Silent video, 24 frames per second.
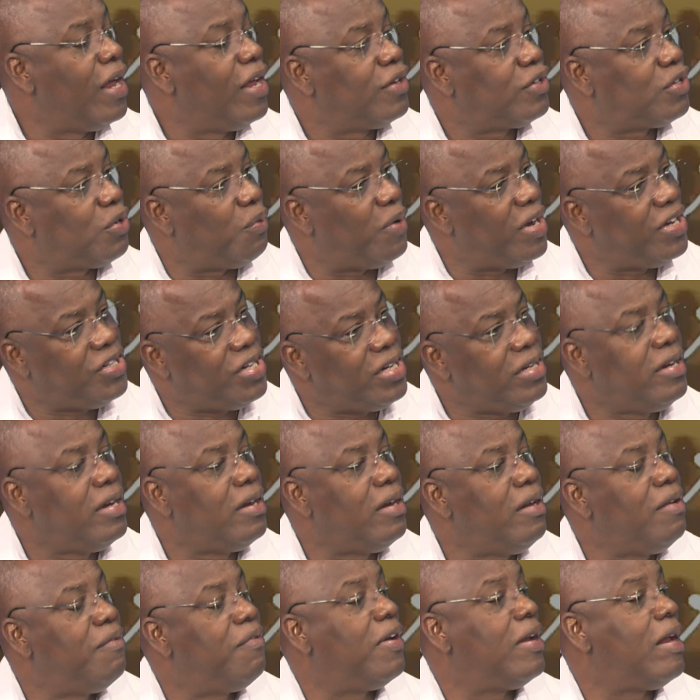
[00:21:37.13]
So when she
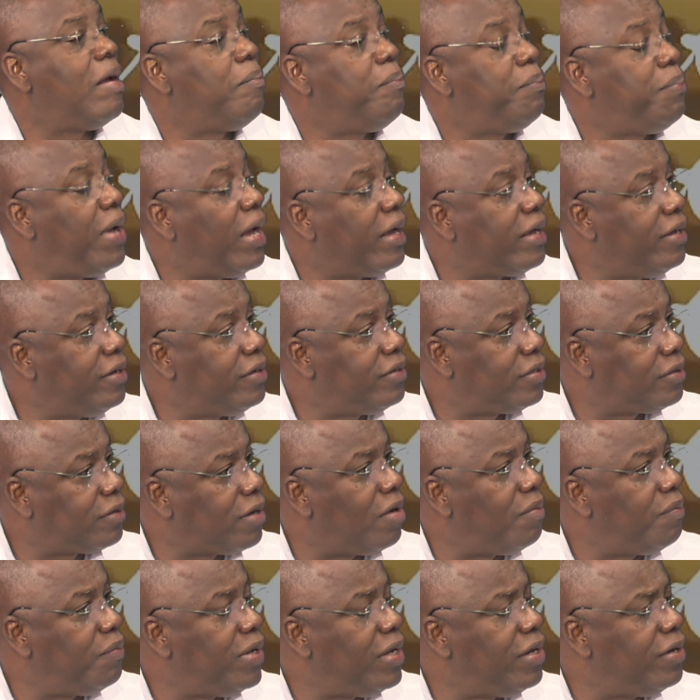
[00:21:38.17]
deliver that package
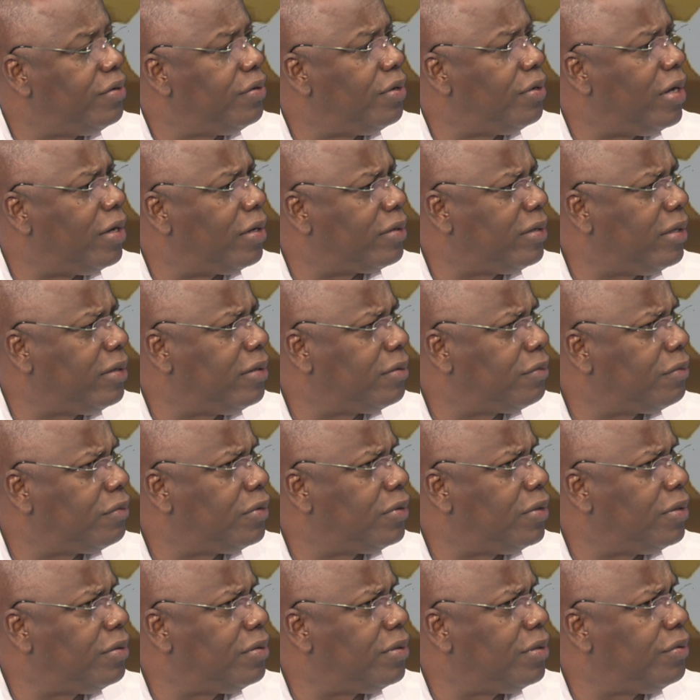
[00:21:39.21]
come in, I think
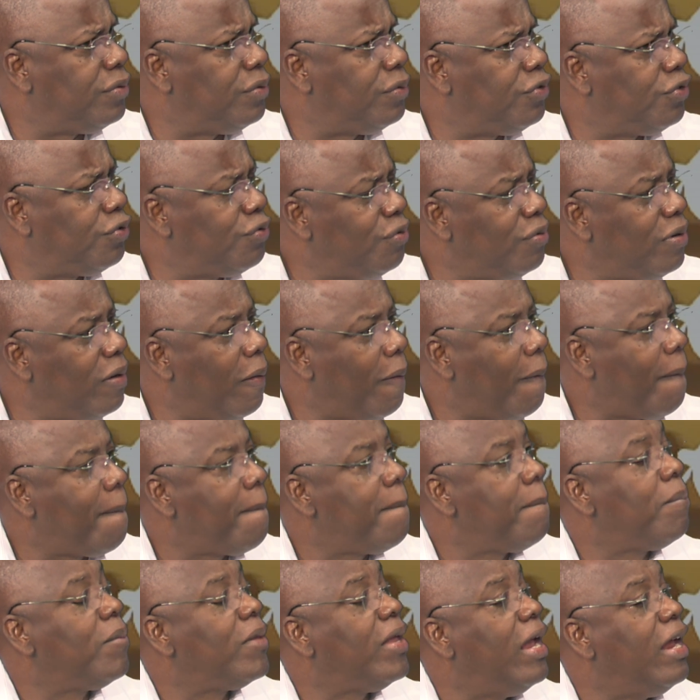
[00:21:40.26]
it's in June,